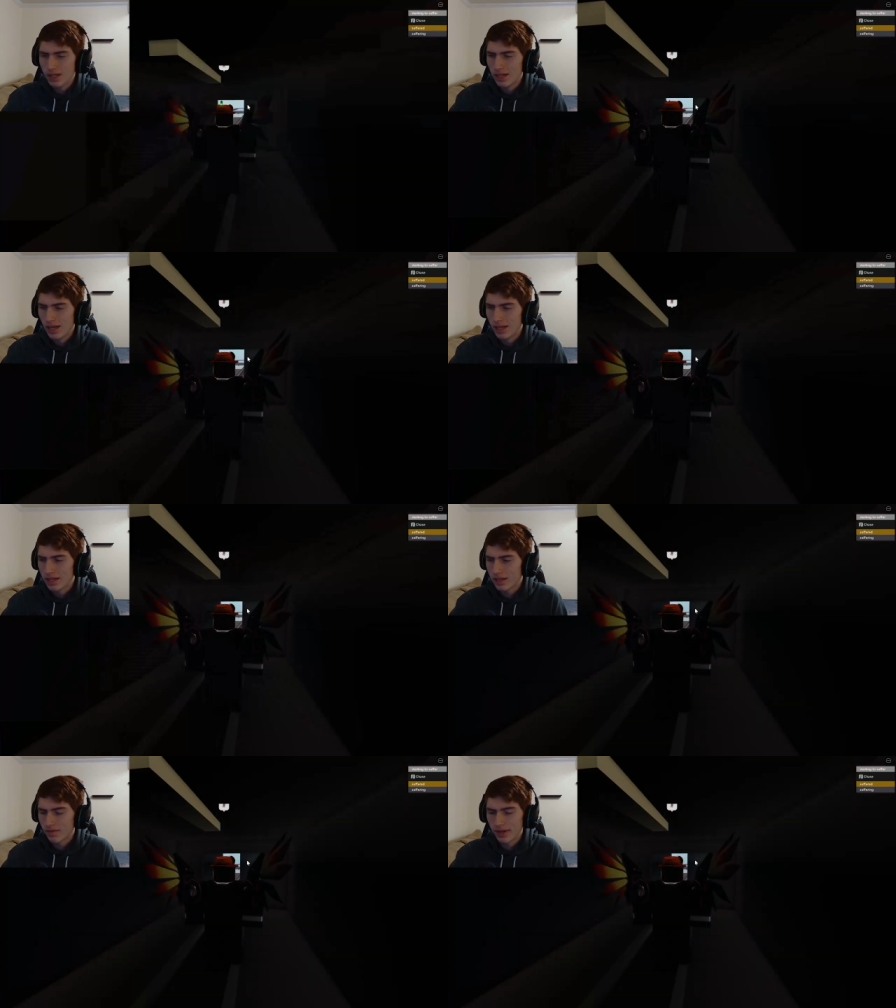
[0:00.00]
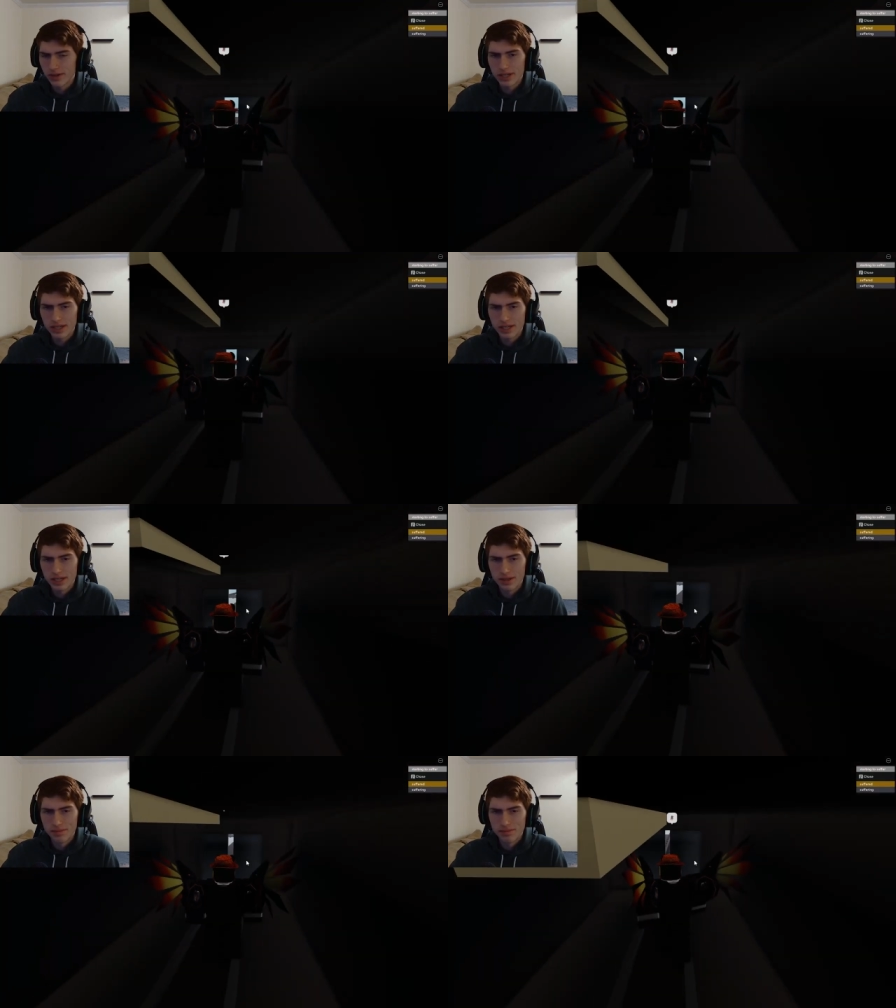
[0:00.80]
I think it's very
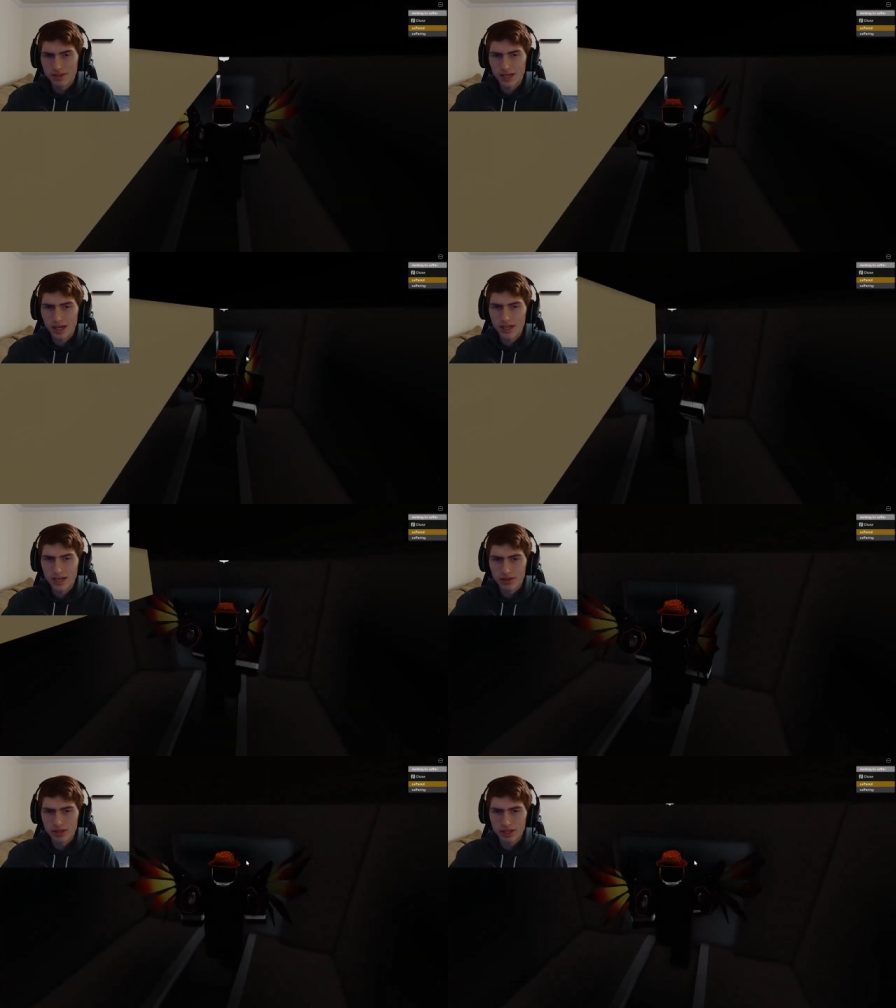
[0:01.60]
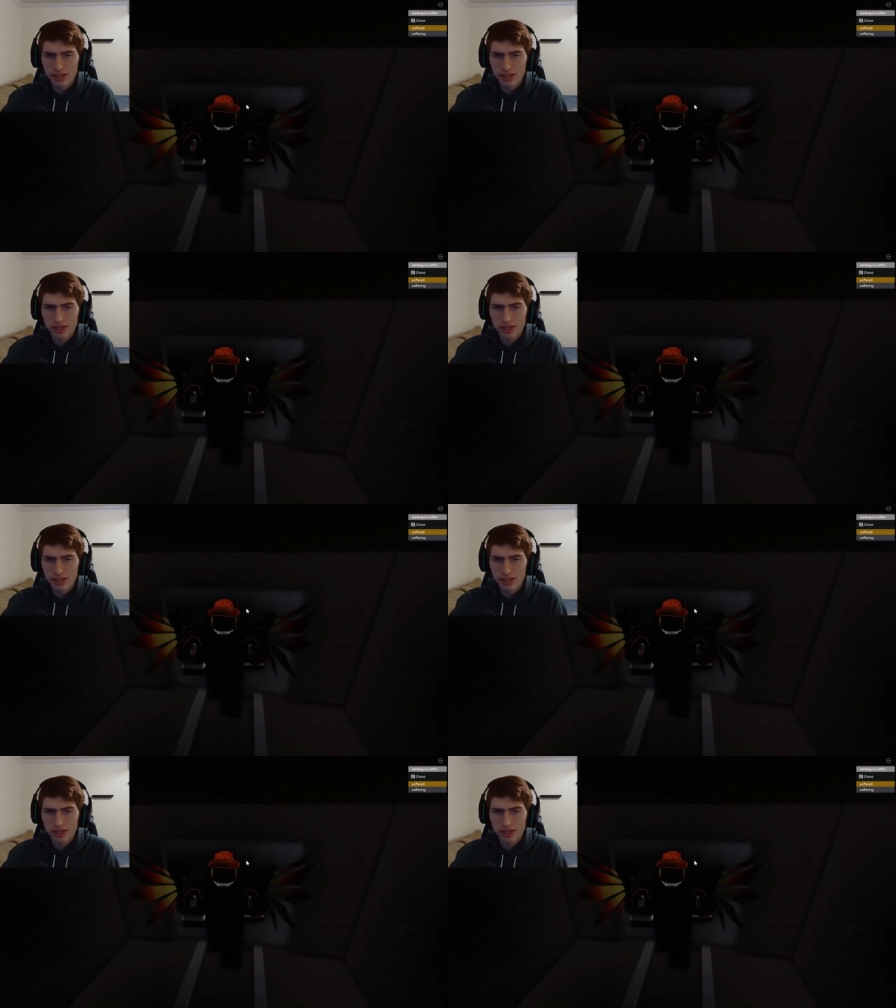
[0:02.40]
um, unhealthy.